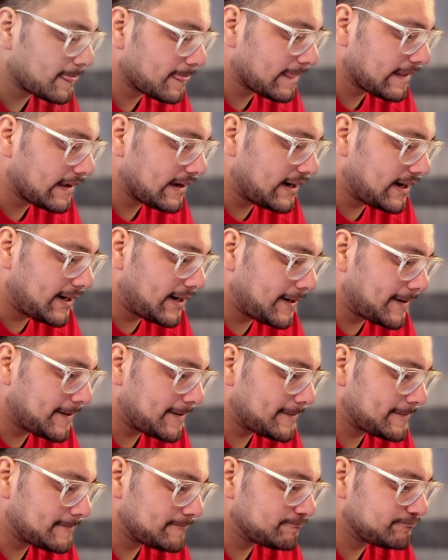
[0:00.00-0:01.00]

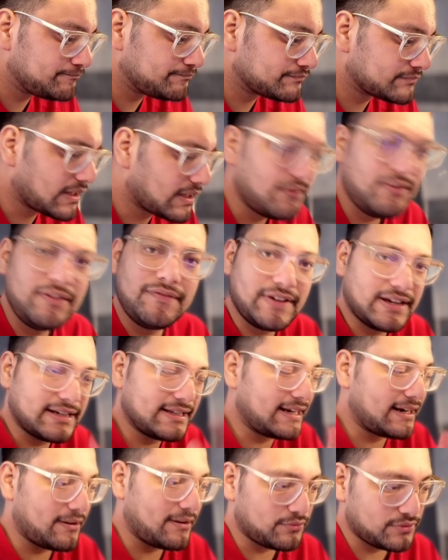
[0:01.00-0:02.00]
We'll figure that
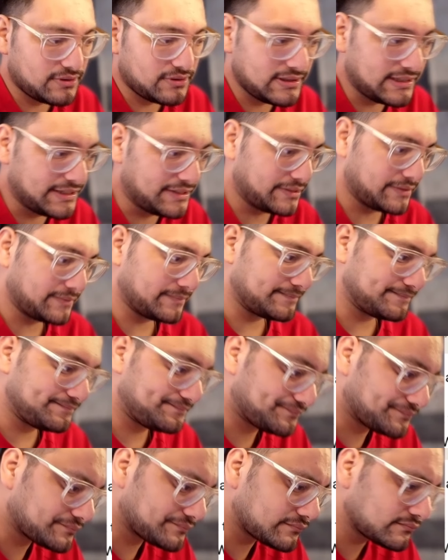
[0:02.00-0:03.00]
out later.
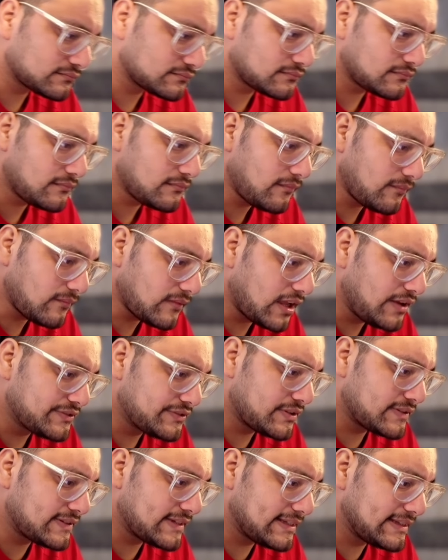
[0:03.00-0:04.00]
So I
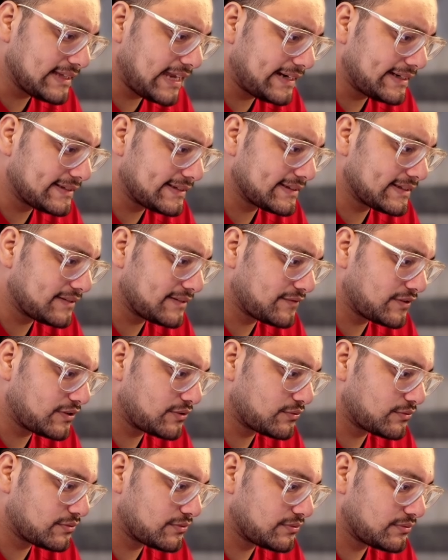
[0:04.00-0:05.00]
say light is equal
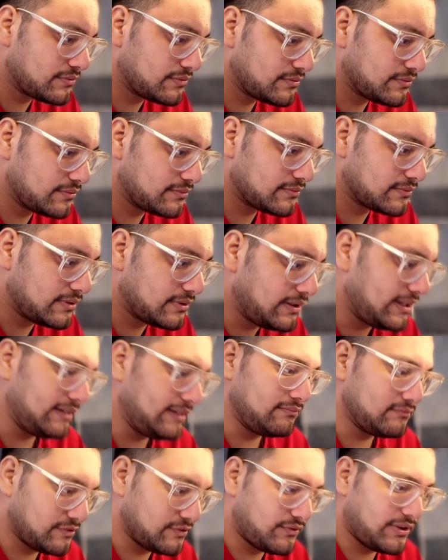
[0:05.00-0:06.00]
to, okay,
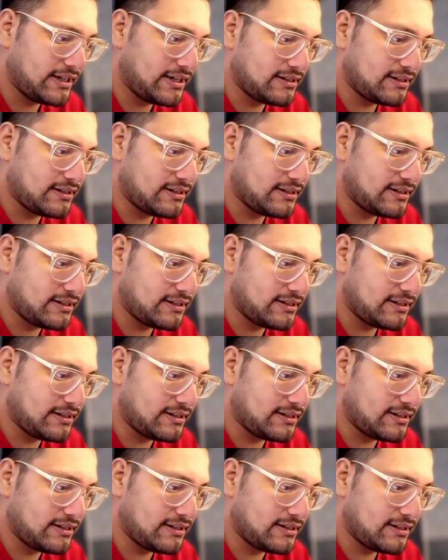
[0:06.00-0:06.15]
great.